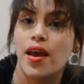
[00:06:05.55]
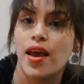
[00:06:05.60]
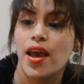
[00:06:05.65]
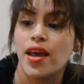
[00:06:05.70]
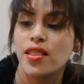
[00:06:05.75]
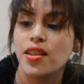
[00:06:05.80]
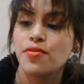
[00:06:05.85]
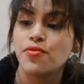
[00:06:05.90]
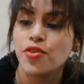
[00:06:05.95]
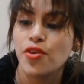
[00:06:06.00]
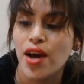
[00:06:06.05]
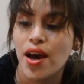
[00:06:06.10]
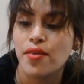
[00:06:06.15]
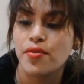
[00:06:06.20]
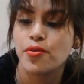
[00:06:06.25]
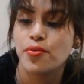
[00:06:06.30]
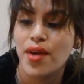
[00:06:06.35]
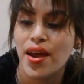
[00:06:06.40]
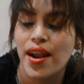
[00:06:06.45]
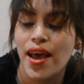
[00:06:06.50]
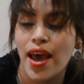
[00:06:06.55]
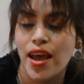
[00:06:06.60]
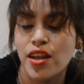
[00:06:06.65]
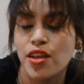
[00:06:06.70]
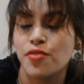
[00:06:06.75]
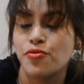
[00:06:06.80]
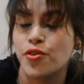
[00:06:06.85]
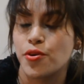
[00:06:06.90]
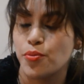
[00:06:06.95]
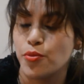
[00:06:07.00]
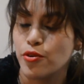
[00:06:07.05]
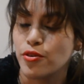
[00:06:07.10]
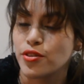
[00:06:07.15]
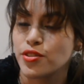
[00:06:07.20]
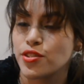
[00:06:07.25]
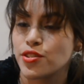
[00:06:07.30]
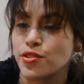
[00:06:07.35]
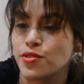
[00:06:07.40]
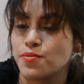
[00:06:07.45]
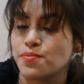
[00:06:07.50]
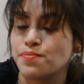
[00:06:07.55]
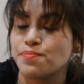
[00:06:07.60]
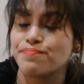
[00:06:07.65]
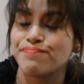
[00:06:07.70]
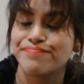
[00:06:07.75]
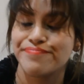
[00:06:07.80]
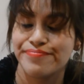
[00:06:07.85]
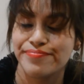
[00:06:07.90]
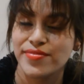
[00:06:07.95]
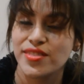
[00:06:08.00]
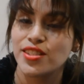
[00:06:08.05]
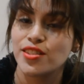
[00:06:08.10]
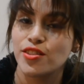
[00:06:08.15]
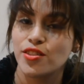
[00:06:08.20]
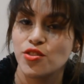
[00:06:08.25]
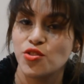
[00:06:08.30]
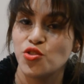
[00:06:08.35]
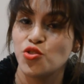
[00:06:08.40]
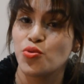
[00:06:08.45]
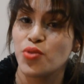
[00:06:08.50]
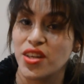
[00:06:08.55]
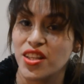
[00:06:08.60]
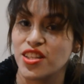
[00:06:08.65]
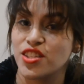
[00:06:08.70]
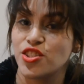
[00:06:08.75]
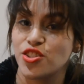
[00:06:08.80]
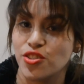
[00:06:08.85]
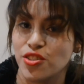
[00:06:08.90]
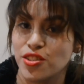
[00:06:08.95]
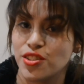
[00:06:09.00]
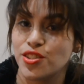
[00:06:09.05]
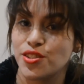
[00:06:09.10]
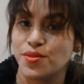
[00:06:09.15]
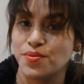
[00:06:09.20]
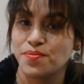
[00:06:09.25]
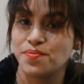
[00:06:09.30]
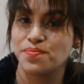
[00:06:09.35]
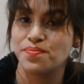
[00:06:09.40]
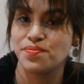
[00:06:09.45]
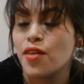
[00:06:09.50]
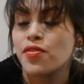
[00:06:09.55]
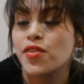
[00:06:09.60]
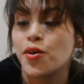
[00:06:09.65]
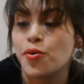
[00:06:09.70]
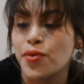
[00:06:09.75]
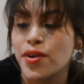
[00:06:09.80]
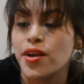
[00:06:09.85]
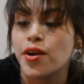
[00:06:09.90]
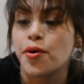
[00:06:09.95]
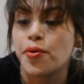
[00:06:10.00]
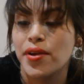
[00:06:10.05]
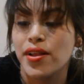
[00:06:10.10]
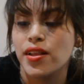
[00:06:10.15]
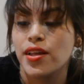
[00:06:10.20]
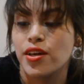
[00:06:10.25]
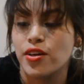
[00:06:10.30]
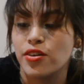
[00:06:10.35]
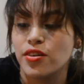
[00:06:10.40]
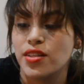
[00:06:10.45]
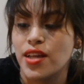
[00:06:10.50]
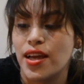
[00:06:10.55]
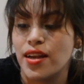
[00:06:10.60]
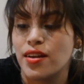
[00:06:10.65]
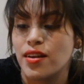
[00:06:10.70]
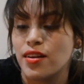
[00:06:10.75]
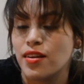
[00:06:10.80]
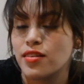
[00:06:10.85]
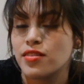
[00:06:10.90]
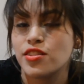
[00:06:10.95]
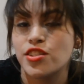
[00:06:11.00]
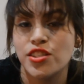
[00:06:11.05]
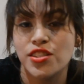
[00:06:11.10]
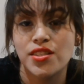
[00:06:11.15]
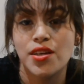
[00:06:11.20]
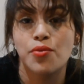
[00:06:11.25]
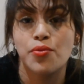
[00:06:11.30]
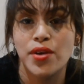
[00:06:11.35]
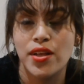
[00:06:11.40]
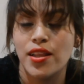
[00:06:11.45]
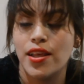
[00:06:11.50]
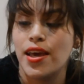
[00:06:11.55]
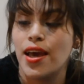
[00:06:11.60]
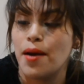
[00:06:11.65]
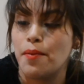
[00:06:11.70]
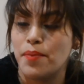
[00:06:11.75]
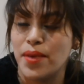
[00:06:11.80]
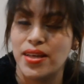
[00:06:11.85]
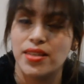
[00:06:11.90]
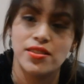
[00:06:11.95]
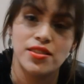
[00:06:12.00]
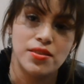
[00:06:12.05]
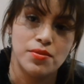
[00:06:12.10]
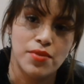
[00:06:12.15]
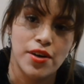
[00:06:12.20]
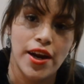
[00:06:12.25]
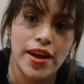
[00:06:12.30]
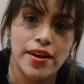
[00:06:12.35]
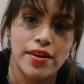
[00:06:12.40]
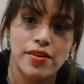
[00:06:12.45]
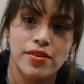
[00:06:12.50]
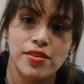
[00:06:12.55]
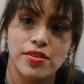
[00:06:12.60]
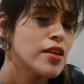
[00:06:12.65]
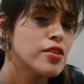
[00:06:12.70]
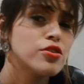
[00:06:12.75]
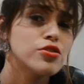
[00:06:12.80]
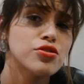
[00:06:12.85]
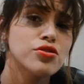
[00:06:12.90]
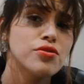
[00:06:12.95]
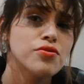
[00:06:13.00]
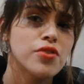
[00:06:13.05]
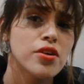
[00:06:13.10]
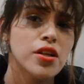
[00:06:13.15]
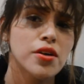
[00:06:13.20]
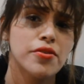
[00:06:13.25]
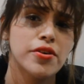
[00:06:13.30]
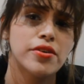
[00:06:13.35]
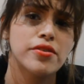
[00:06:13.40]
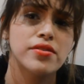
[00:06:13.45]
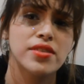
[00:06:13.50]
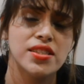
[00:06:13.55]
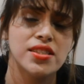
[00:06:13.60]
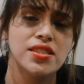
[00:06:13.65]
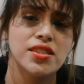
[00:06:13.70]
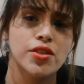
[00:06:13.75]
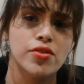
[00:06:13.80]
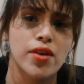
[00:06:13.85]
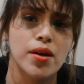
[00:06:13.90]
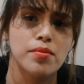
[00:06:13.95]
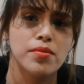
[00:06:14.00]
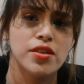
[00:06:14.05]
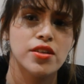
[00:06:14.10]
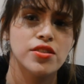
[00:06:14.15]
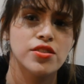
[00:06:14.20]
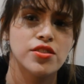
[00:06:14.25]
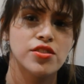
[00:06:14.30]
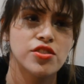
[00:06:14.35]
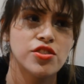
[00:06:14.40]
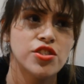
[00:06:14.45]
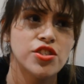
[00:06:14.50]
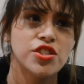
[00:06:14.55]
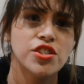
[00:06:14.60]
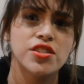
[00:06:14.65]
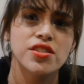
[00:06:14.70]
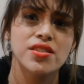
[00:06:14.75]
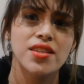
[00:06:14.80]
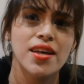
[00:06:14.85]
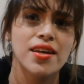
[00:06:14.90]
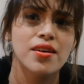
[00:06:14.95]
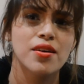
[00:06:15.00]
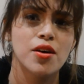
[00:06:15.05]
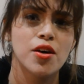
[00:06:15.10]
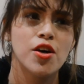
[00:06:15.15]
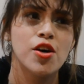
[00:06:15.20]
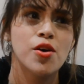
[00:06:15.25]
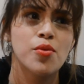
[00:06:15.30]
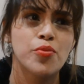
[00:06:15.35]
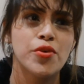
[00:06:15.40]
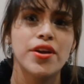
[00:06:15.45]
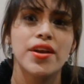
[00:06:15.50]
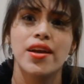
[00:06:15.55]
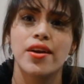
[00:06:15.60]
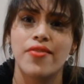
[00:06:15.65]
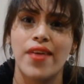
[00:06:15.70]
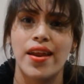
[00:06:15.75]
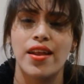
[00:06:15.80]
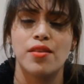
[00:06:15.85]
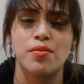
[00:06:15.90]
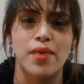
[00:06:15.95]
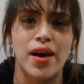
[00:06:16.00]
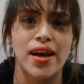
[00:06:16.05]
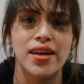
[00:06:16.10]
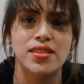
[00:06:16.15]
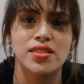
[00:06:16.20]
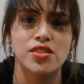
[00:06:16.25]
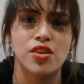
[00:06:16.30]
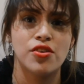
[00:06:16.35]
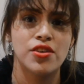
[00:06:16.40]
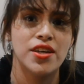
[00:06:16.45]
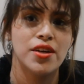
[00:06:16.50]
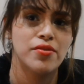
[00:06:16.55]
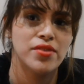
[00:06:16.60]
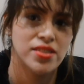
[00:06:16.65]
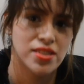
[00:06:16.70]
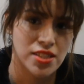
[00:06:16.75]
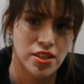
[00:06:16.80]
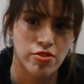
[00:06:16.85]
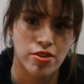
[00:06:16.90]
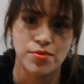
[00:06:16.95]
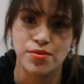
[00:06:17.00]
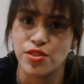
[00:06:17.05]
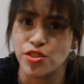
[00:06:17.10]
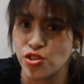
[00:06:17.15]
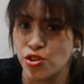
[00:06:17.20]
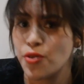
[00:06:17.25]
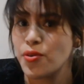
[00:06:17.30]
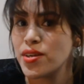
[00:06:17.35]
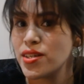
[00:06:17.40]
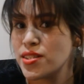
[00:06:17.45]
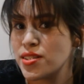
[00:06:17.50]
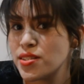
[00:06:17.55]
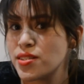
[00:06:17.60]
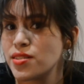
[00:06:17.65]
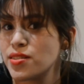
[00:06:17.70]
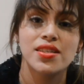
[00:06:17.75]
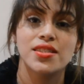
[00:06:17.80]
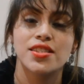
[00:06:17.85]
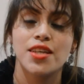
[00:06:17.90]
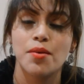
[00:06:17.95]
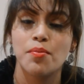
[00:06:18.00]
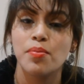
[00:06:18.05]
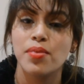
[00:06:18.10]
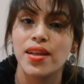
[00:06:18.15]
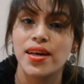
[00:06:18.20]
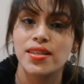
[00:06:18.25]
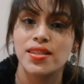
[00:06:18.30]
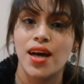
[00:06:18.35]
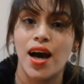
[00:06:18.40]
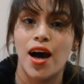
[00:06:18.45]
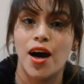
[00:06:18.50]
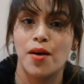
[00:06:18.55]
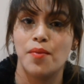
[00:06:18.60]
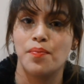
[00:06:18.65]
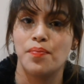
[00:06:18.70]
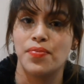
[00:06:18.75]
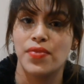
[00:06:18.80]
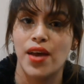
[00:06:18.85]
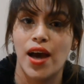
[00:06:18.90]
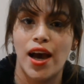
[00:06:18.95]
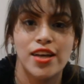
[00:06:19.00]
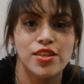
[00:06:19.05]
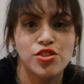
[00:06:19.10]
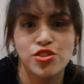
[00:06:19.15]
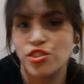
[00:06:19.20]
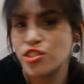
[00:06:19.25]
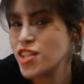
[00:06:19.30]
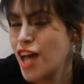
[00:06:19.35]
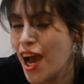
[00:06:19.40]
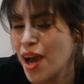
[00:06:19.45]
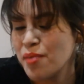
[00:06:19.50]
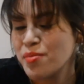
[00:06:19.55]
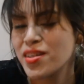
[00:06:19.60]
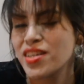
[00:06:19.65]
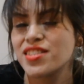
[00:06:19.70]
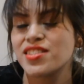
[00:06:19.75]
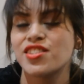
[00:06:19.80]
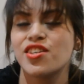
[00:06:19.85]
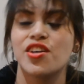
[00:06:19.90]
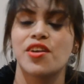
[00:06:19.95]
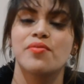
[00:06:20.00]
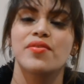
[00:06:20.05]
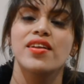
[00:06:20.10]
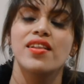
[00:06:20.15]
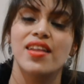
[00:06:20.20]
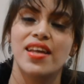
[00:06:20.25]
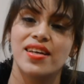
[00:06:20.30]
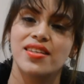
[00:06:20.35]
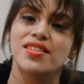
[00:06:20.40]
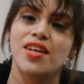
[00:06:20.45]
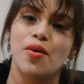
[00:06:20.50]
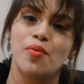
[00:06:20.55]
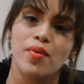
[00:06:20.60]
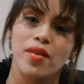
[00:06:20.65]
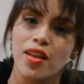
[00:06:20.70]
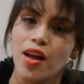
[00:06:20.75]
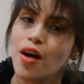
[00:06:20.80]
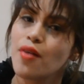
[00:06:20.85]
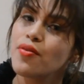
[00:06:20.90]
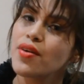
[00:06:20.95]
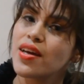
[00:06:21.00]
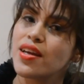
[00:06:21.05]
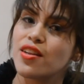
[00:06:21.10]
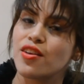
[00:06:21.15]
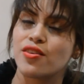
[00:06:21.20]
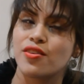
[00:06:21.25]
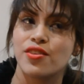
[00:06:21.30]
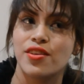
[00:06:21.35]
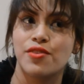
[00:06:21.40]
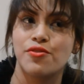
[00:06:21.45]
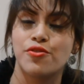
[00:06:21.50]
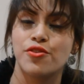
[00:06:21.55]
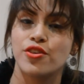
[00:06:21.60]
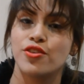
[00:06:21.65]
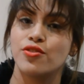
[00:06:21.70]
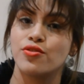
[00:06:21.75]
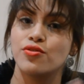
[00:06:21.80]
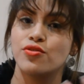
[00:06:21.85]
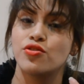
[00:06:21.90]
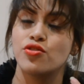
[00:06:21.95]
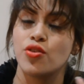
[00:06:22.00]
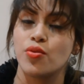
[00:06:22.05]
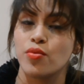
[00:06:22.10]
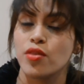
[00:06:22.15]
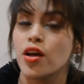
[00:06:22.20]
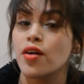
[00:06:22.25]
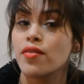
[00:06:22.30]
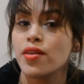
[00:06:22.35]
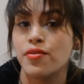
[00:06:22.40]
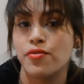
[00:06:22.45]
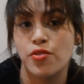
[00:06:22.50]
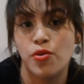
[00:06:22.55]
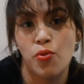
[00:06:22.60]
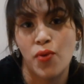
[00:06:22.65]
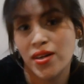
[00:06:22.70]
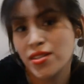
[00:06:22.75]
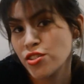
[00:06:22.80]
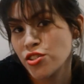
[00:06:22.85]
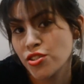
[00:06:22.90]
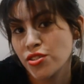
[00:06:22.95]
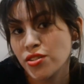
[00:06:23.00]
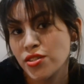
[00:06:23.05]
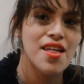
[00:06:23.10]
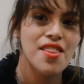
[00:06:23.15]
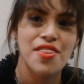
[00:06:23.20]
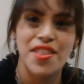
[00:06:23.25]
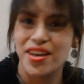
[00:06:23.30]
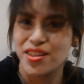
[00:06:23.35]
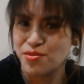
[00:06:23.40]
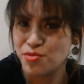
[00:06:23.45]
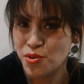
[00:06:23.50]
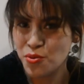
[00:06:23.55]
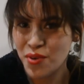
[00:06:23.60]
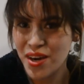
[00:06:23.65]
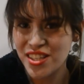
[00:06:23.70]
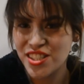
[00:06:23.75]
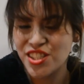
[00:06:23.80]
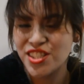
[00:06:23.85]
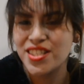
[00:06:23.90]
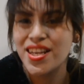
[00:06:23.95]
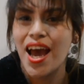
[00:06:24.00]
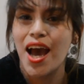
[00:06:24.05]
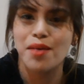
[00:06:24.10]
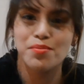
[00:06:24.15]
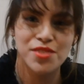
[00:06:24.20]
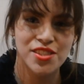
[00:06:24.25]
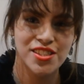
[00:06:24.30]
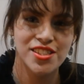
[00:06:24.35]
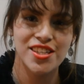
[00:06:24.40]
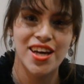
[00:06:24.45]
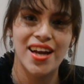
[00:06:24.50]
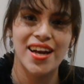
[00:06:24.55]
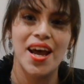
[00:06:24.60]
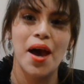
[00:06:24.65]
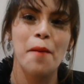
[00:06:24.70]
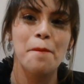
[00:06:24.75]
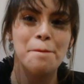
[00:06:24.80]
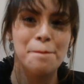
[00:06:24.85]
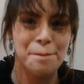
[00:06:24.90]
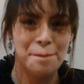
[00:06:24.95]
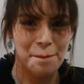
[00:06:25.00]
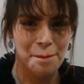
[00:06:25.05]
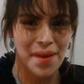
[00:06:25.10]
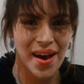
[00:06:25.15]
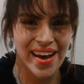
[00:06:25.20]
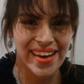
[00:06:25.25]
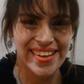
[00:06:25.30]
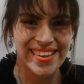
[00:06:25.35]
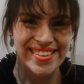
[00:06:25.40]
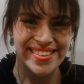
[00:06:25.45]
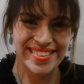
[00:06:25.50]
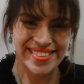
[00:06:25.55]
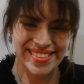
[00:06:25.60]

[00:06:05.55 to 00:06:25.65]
And if you haven't read any of her books, you really should. They're really good, and she's a really amazing writer. And you should follow her on Instagram because she shares like pretty great advice on her Instagram stories. The template I just typed, it's gonna be linked down below in order for you to download if you want to. Thanks for watching. I'm Santana. Bye!